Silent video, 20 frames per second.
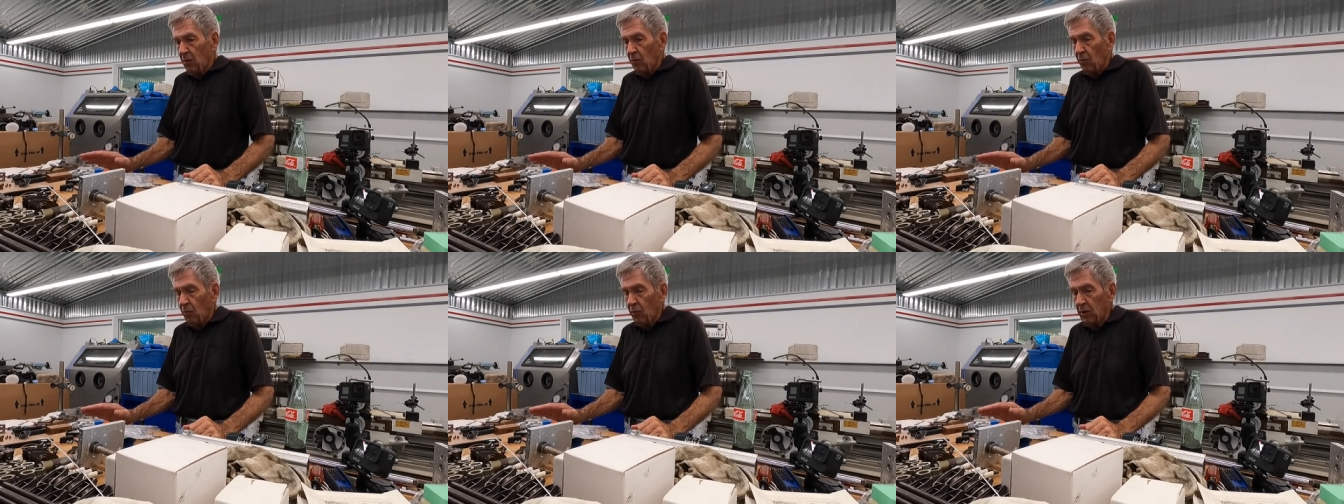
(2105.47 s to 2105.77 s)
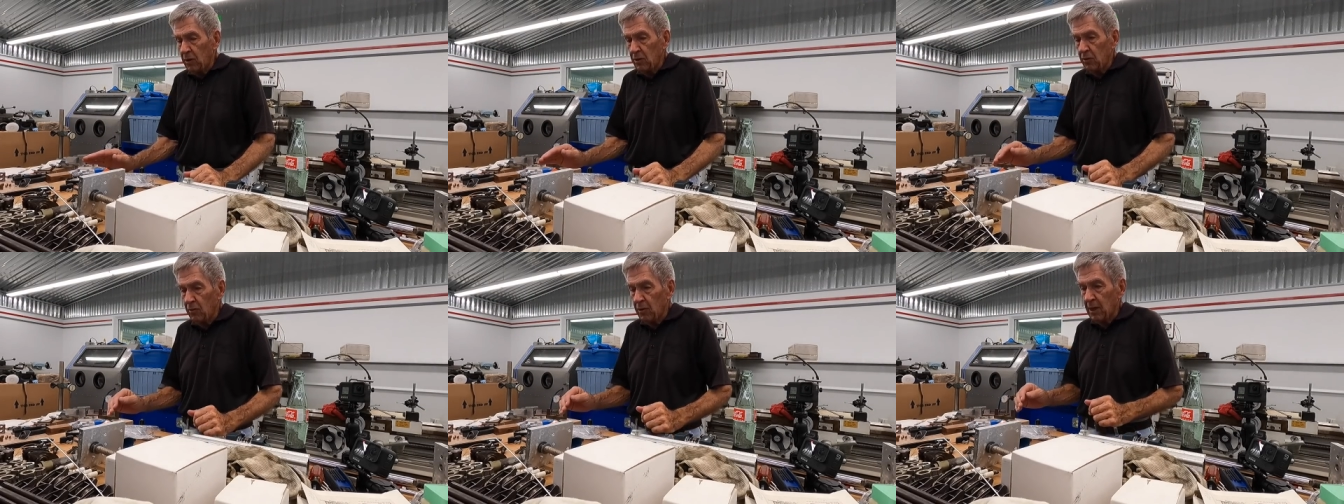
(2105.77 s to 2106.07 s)

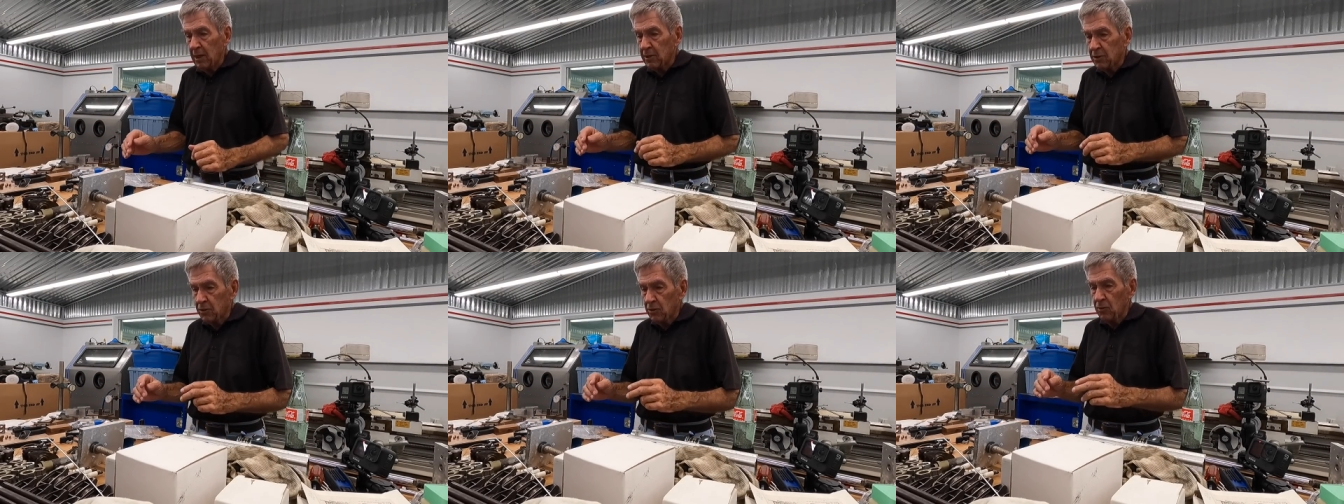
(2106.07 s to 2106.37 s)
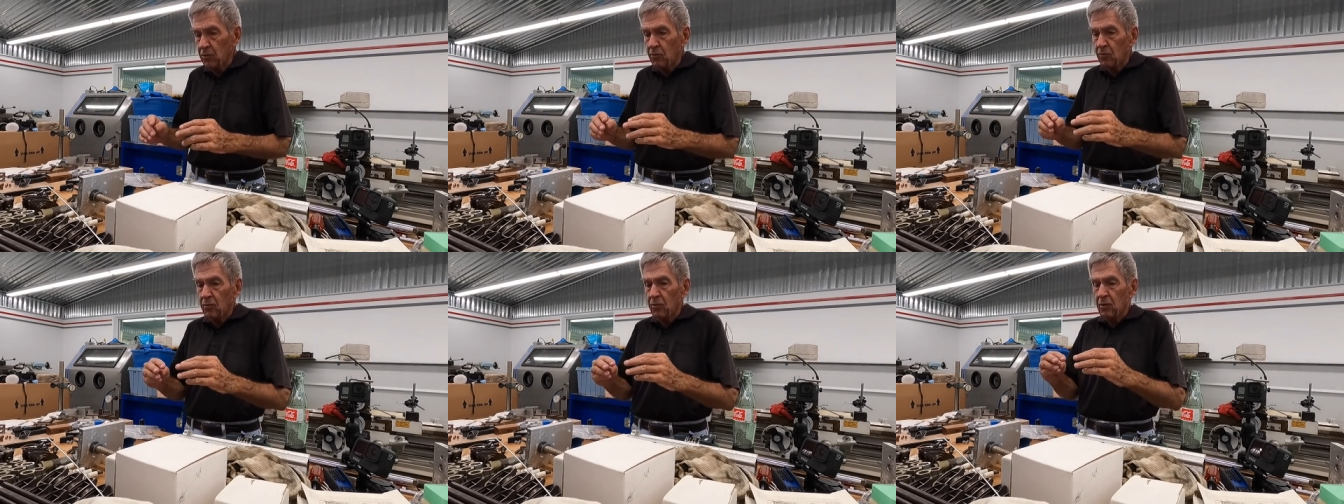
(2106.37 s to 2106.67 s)
when you get
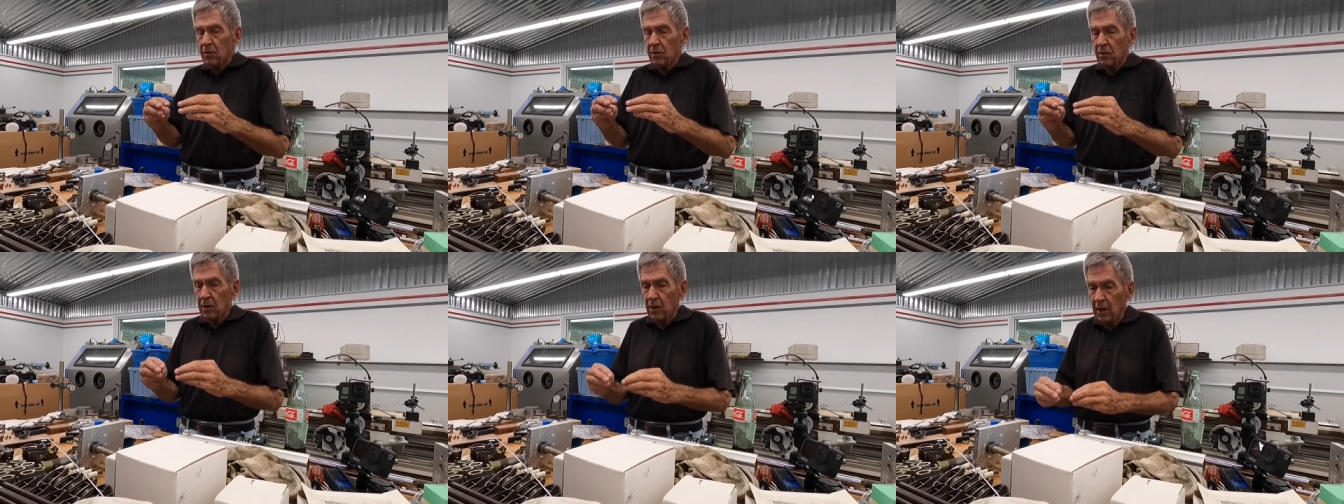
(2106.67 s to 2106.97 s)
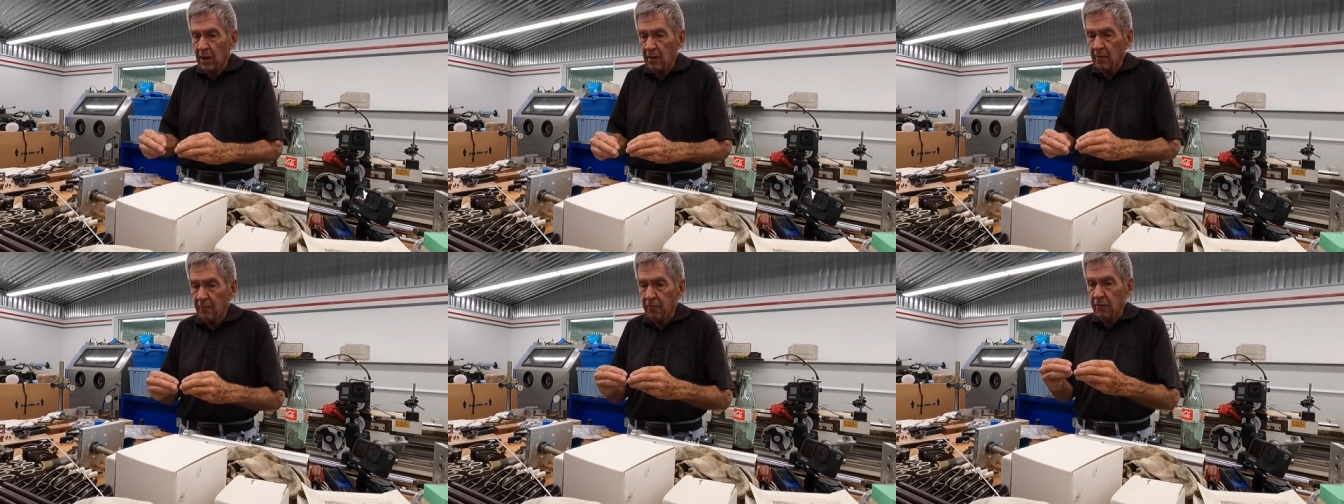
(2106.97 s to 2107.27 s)
to
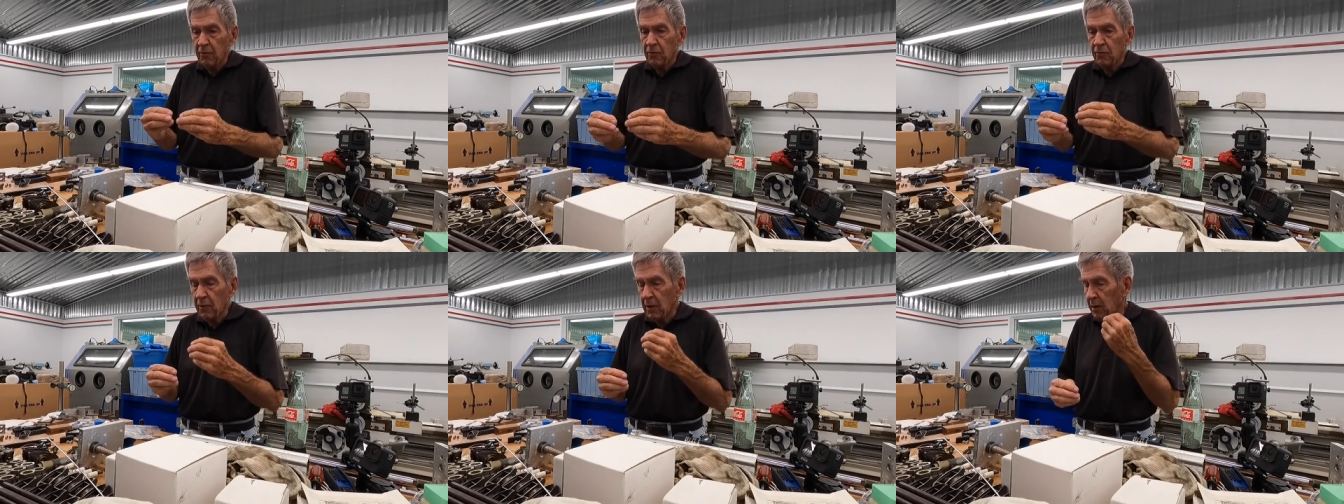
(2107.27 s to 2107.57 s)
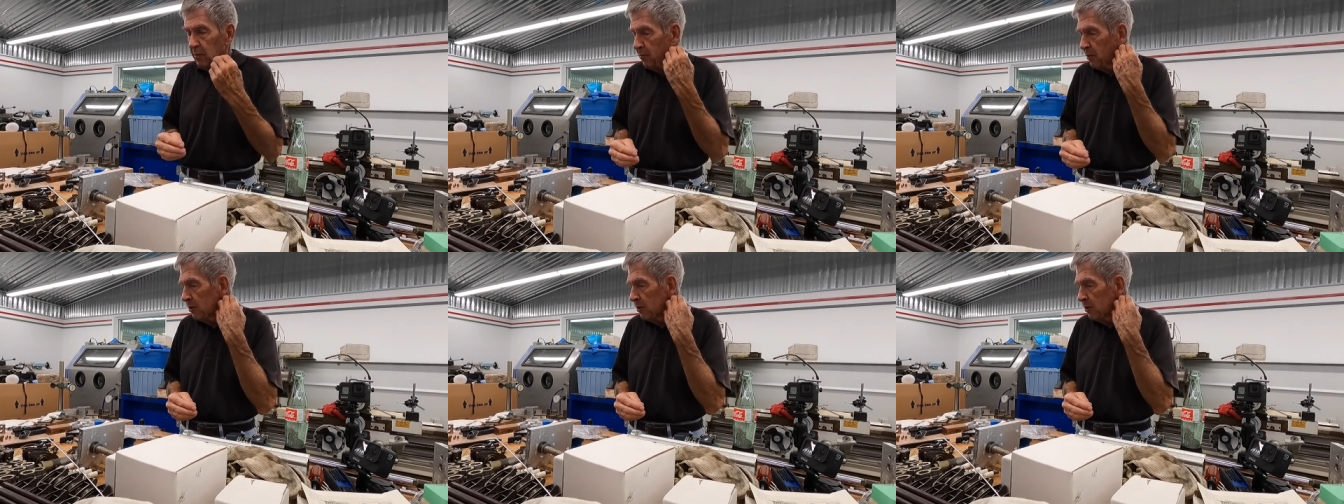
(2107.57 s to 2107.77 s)
live your dream,